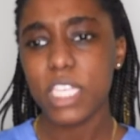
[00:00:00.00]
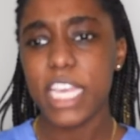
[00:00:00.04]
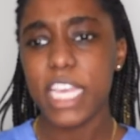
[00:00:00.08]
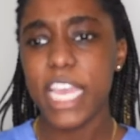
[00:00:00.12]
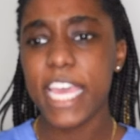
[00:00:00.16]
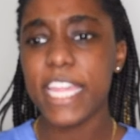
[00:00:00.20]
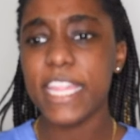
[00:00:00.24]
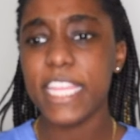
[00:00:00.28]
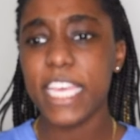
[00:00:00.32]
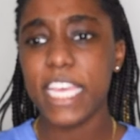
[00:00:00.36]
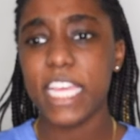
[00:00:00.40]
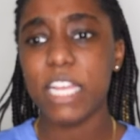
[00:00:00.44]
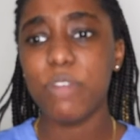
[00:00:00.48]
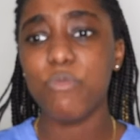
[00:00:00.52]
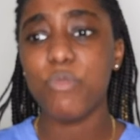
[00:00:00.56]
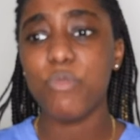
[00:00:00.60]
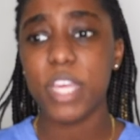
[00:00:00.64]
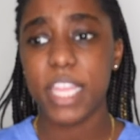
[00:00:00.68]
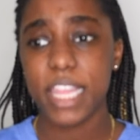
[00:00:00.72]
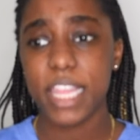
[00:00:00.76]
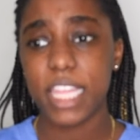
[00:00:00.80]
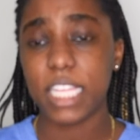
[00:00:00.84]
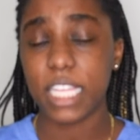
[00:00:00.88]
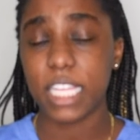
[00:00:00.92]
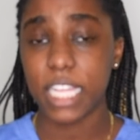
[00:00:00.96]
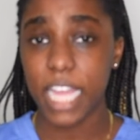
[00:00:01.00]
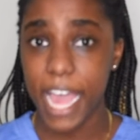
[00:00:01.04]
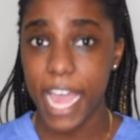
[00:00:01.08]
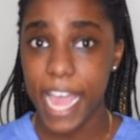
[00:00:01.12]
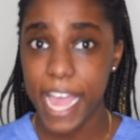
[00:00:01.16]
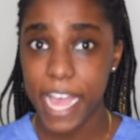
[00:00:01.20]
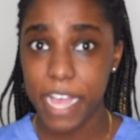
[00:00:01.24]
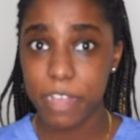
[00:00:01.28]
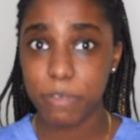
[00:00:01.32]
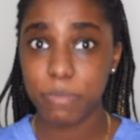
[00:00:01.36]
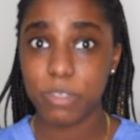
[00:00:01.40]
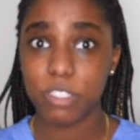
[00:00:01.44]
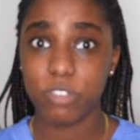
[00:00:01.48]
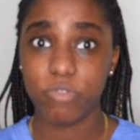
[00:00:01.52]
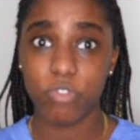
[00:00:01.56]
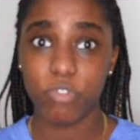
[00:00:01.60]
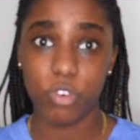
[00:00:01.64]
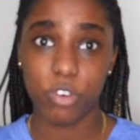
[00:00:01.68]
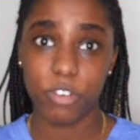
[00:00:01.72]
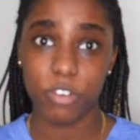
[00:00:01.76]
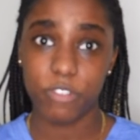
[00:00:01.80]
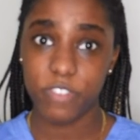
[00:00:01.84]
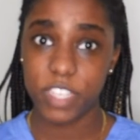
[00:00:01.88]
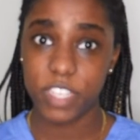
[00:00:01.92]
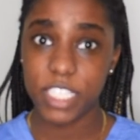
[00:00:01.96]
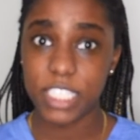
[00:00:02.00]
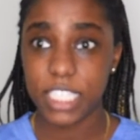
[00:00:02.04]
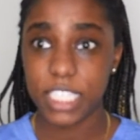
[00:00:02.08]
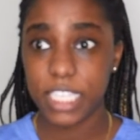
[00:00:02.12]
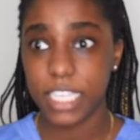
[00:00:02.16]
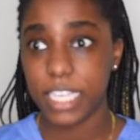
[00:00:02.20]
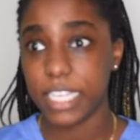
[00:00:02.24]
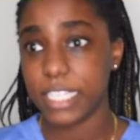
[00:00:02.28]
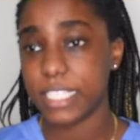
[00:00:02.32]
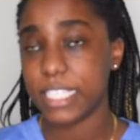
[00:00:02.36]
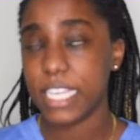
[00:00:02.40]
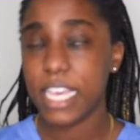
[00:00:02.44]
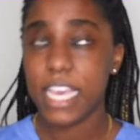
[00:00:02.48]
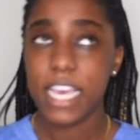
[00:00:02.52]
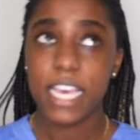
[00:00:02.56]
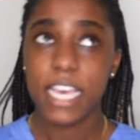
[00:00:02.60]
And then with the labs for physics,